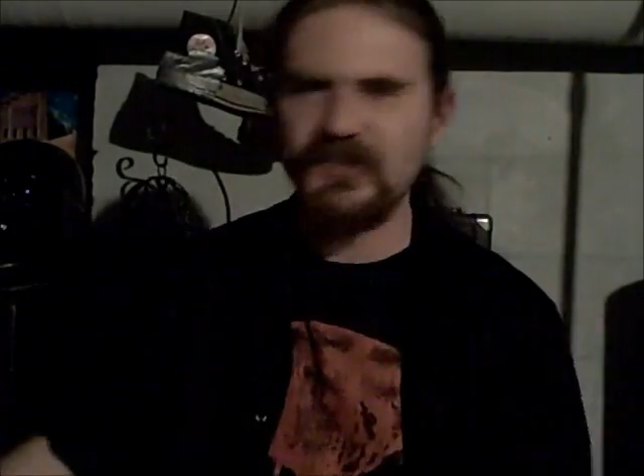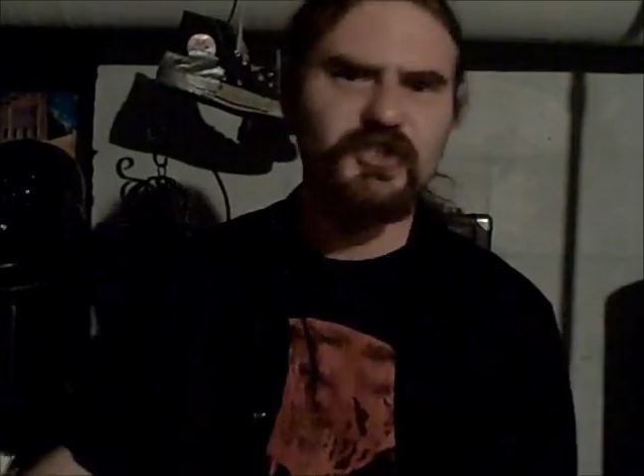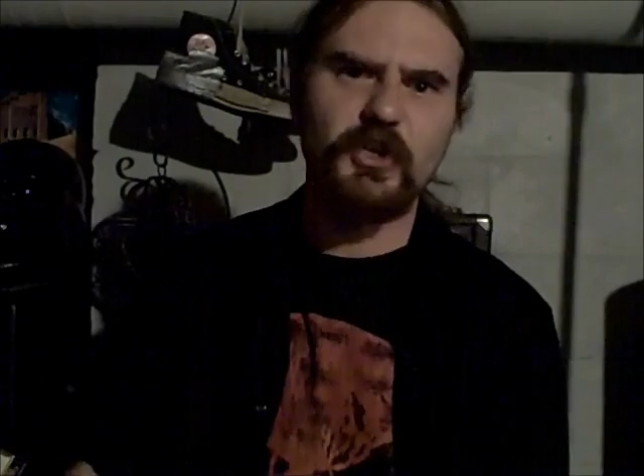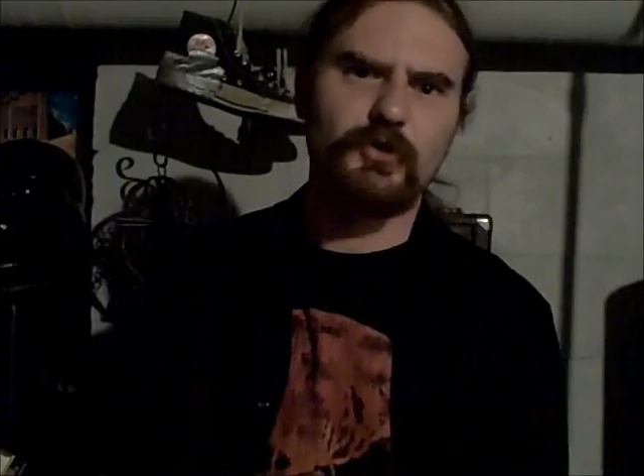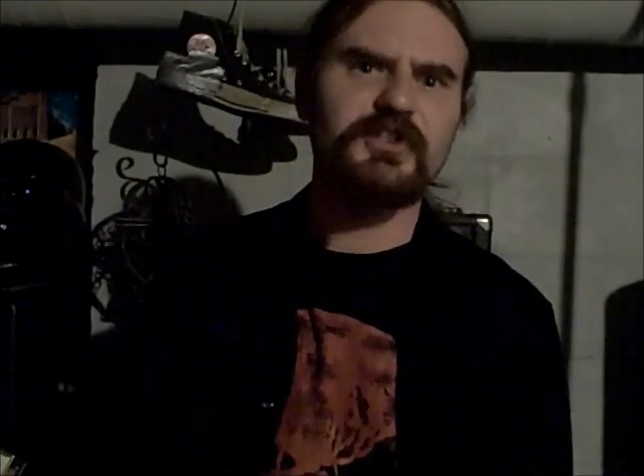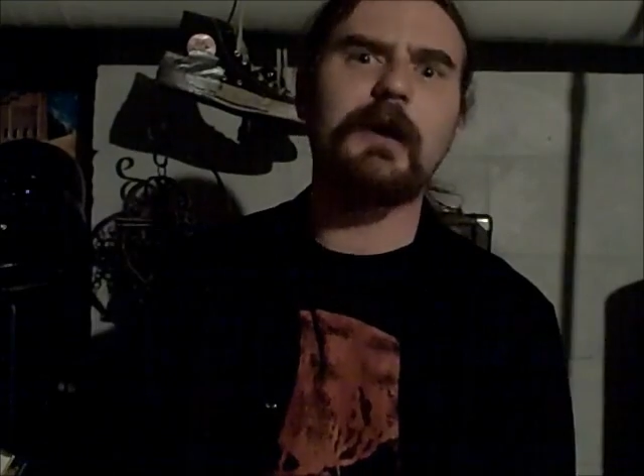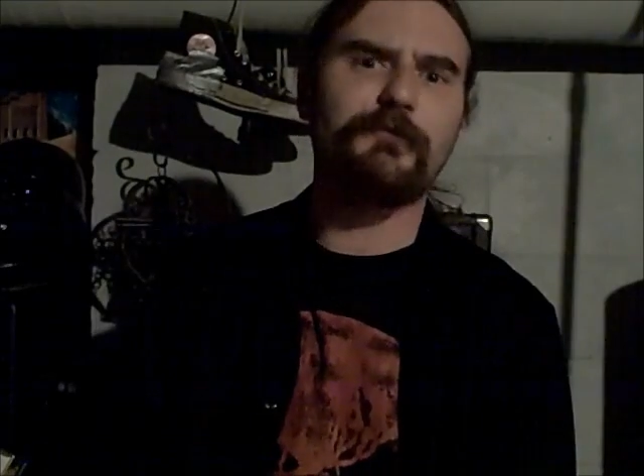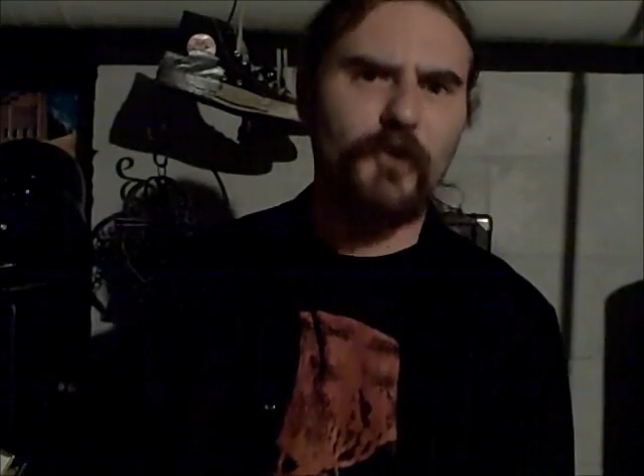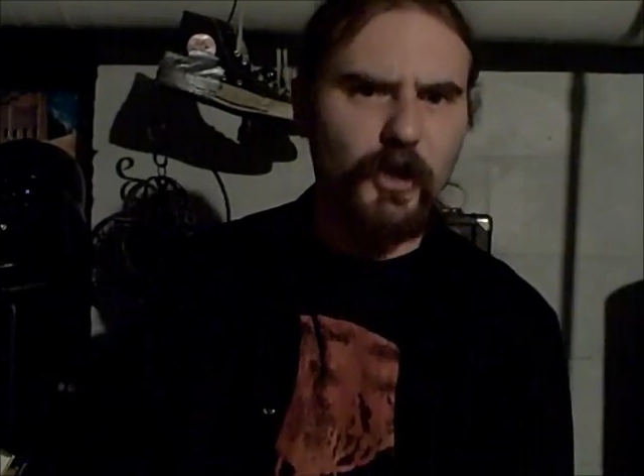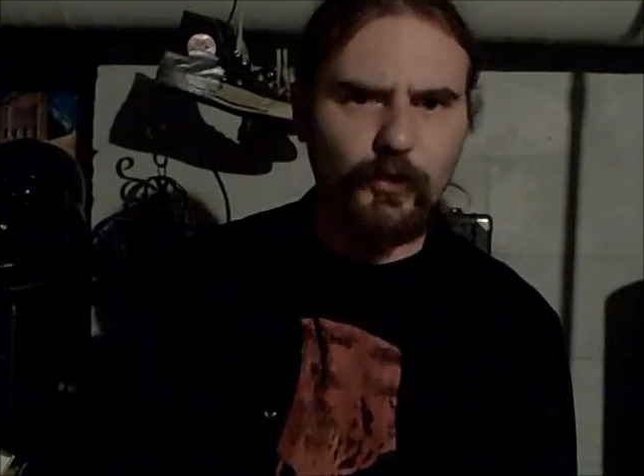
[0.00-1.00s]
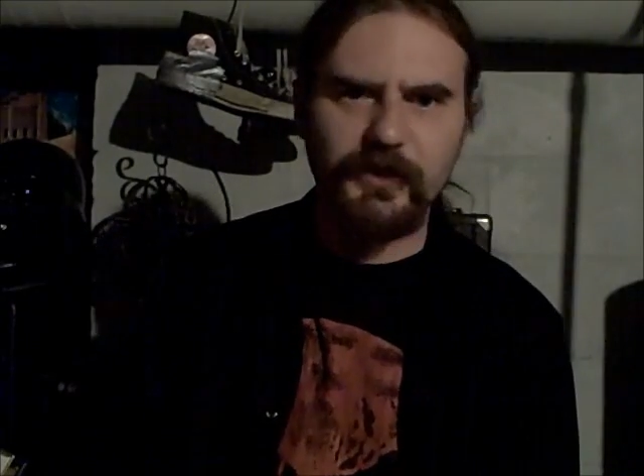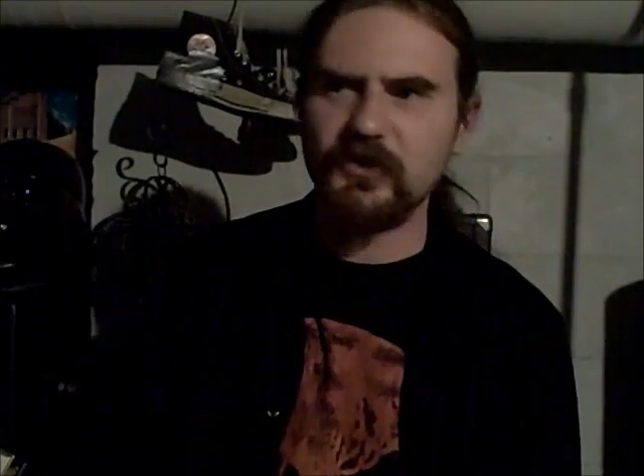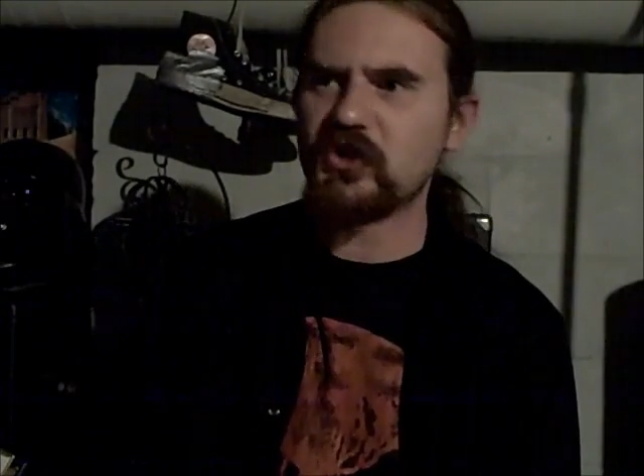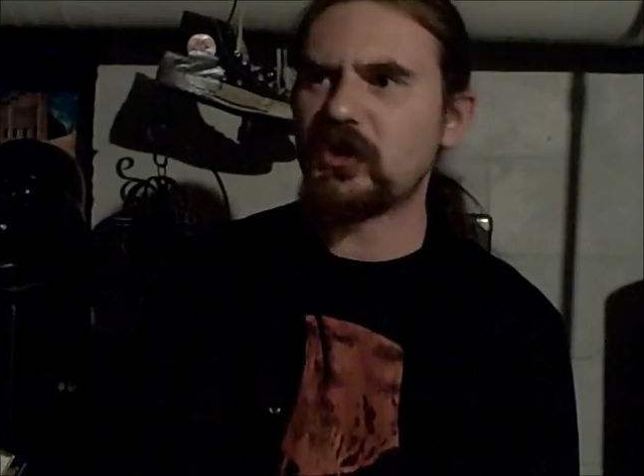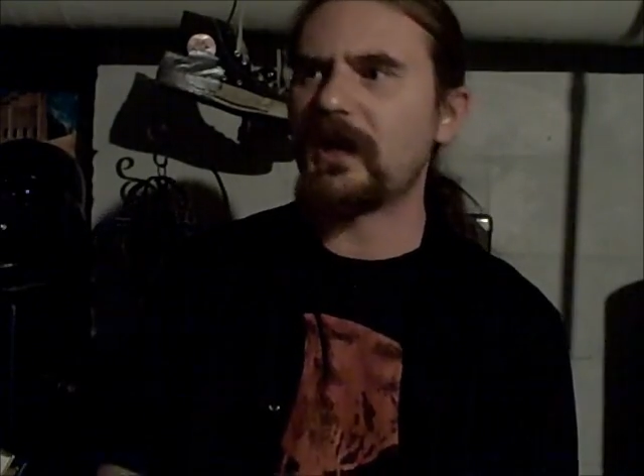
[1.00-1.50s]
stop following
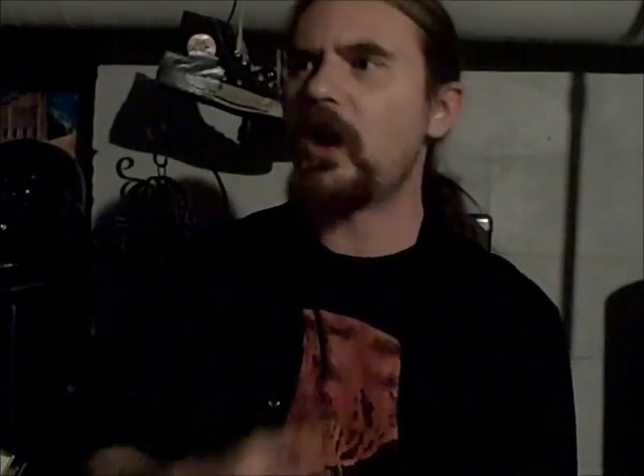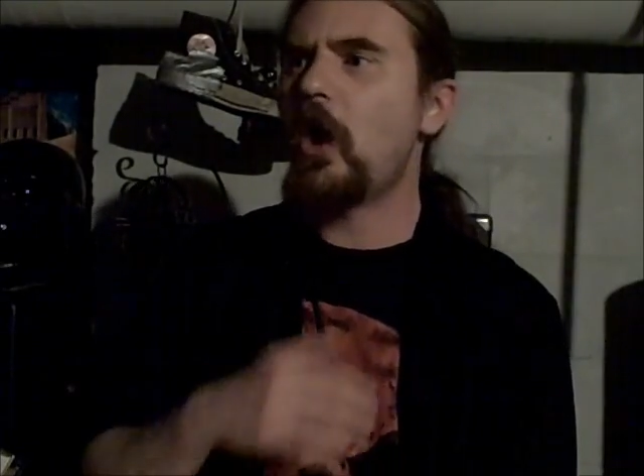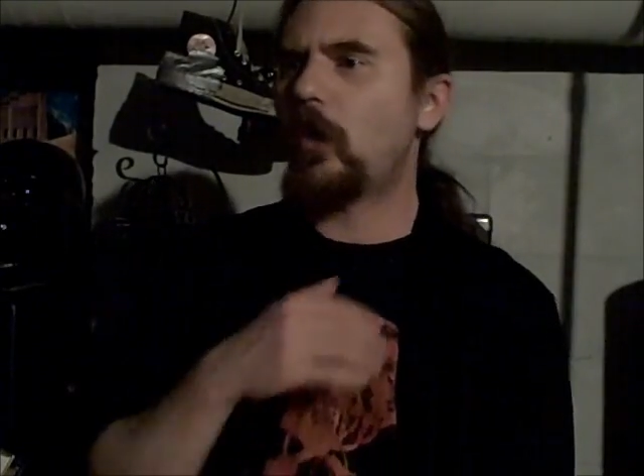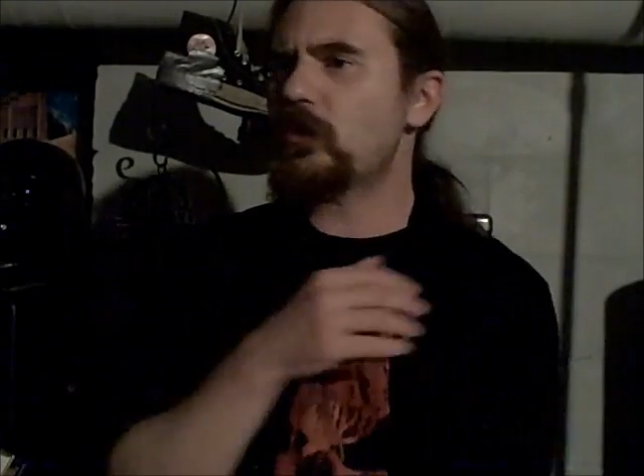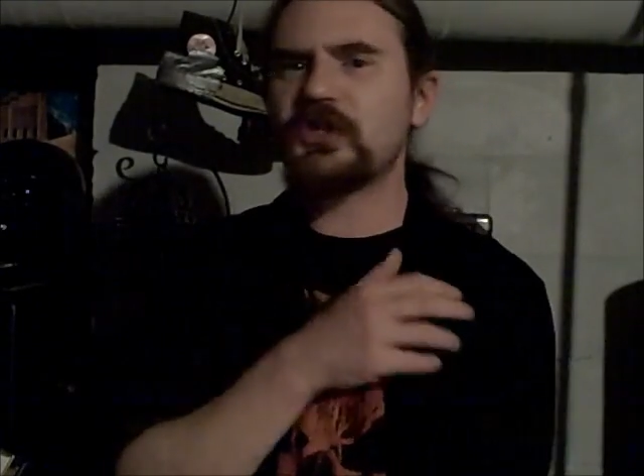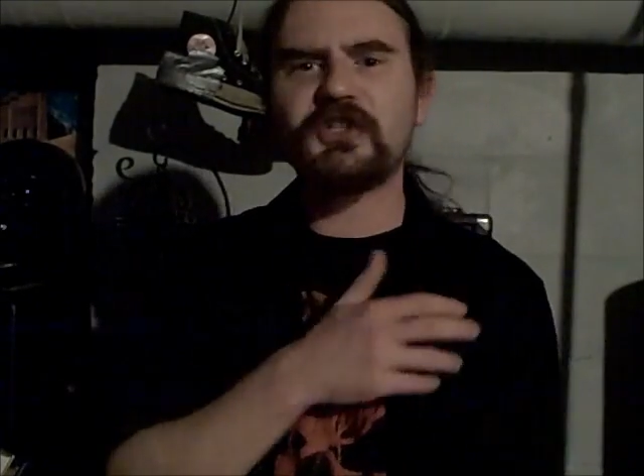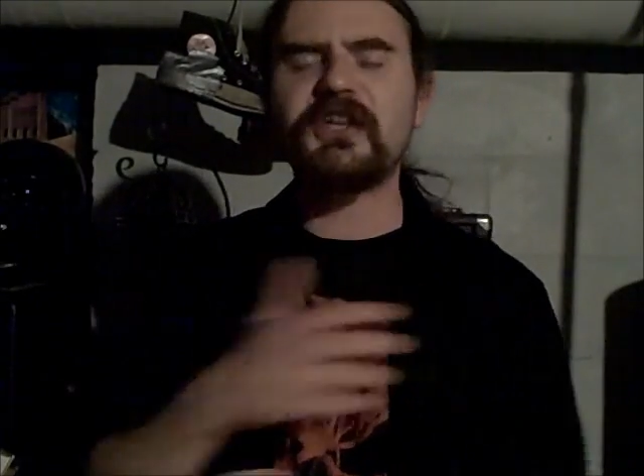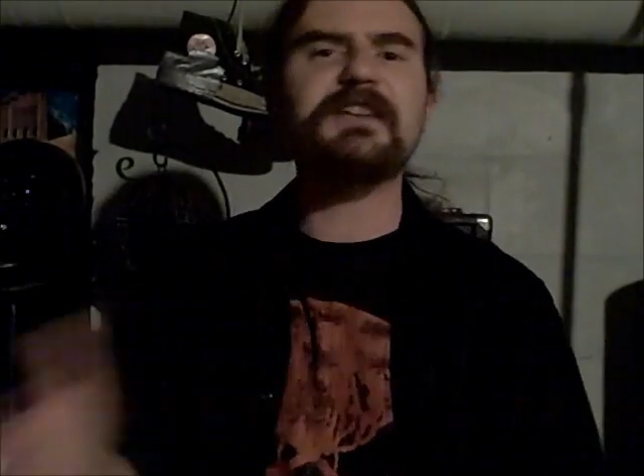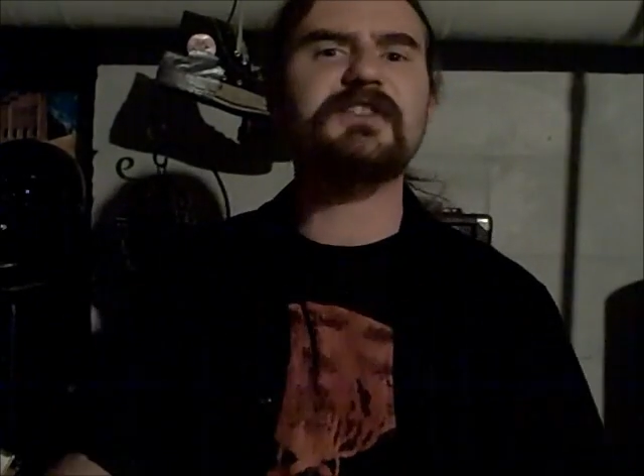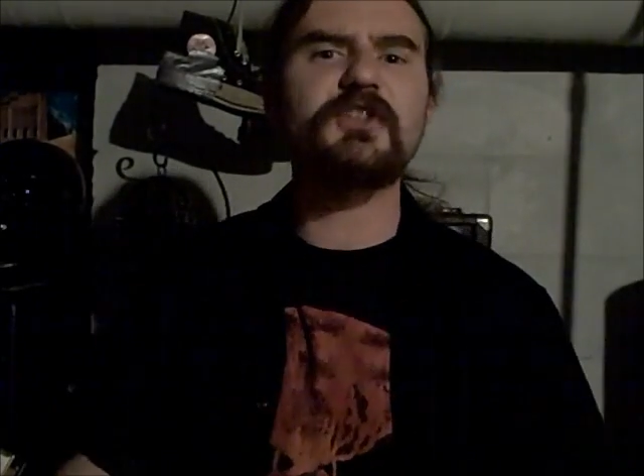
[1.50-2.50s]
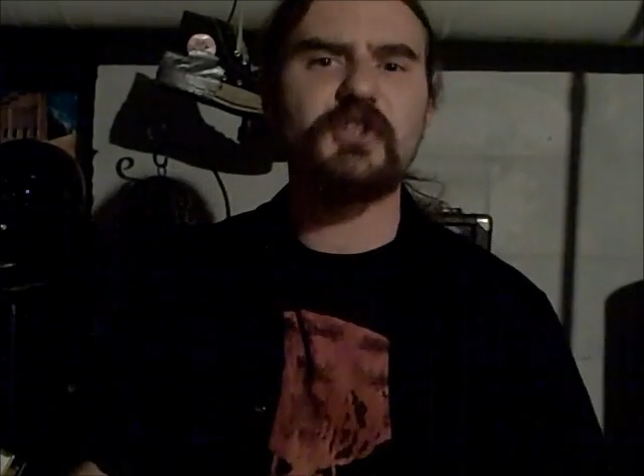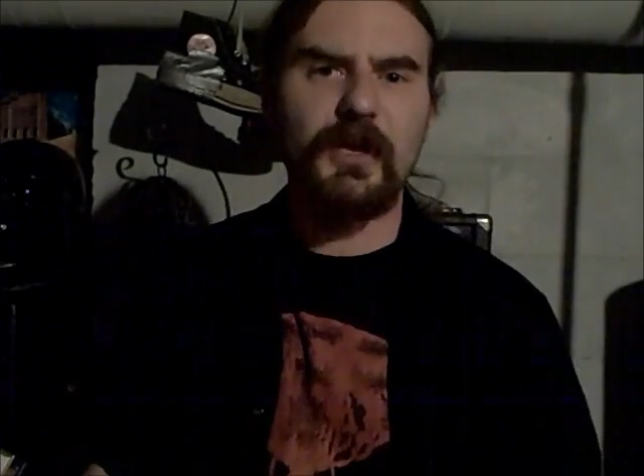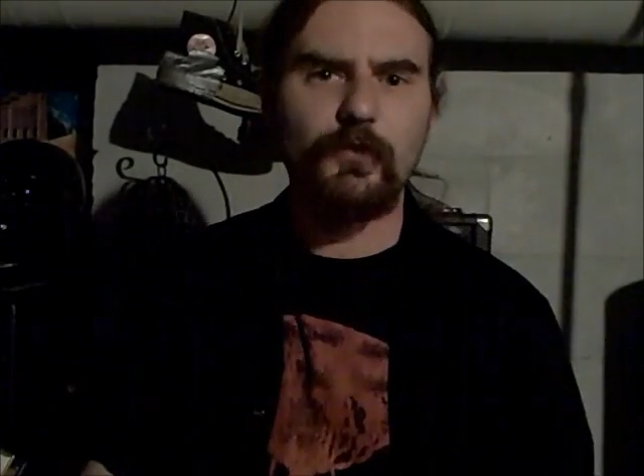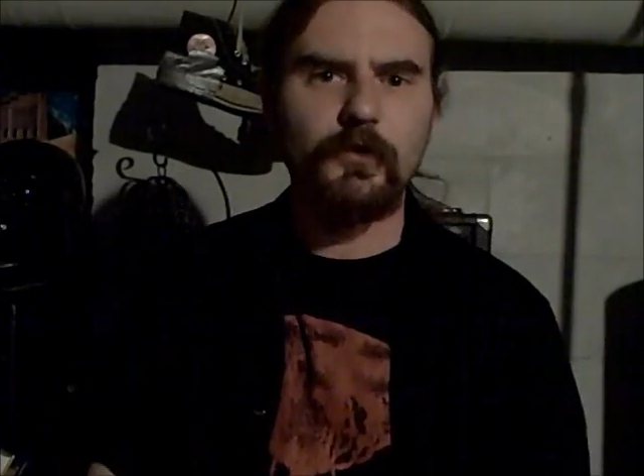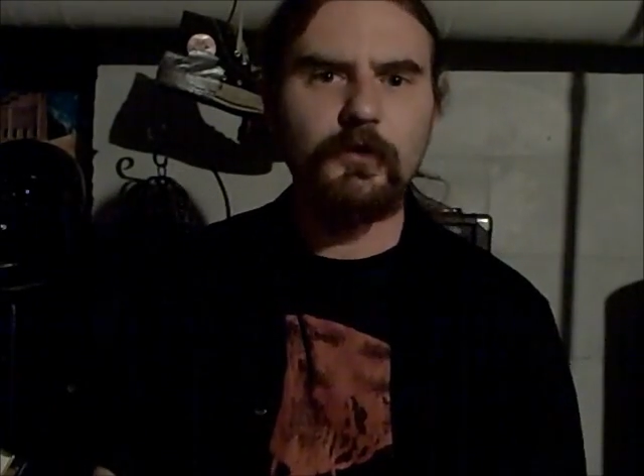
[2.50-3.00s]
the shit, or just things in
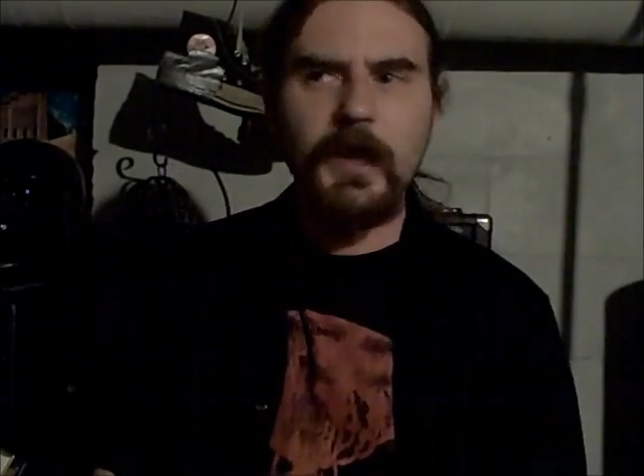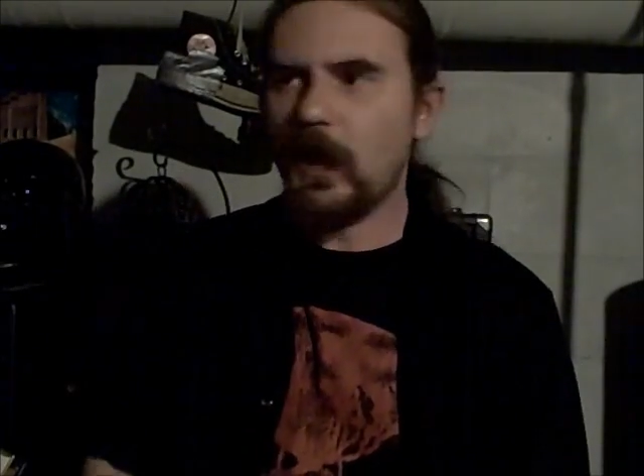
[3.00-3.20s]
general.